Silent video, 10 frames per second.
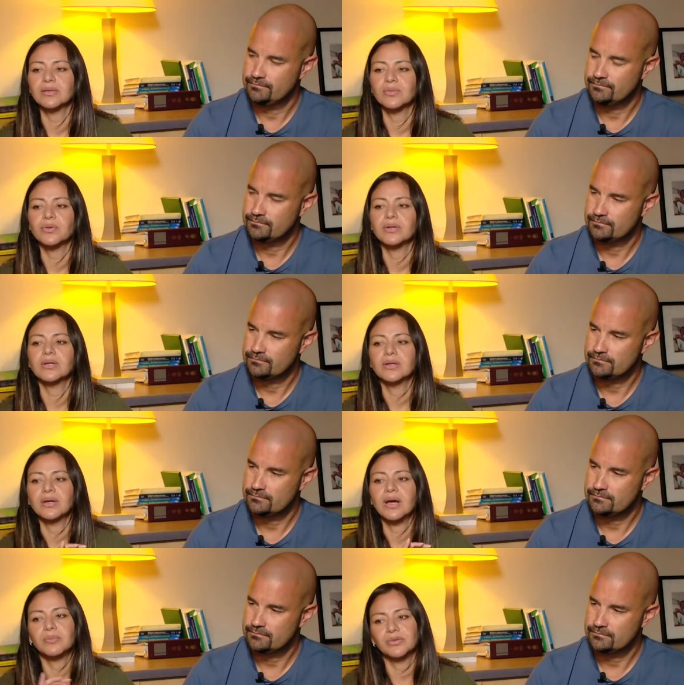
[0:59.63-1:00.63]
Speaker 1: the word uh,
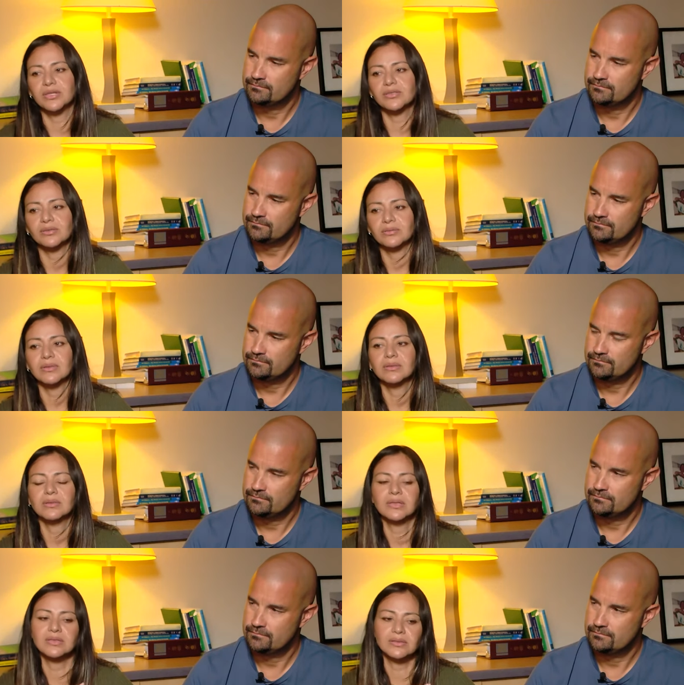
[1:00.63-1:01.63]
amputation.
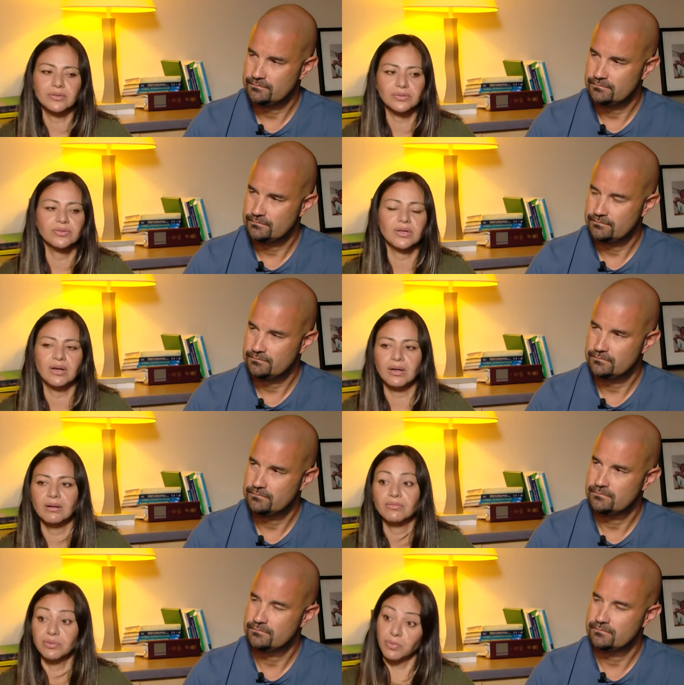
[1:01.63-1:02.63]
Let's use uh,
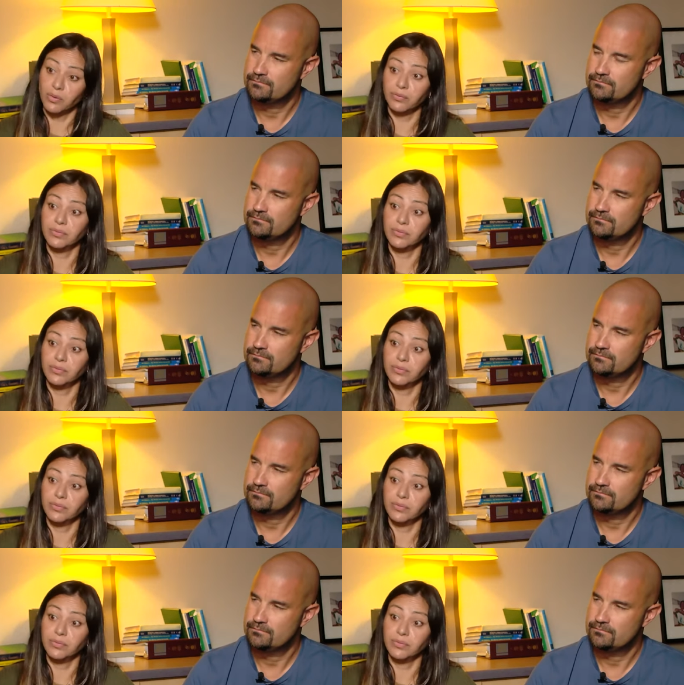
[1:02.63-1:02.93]
remove.